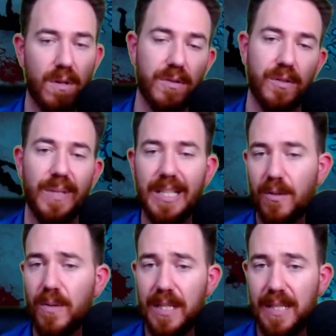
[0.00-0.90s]
also
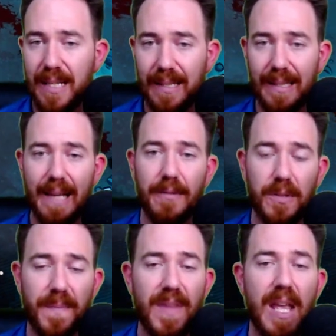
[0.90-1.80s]
increase in level.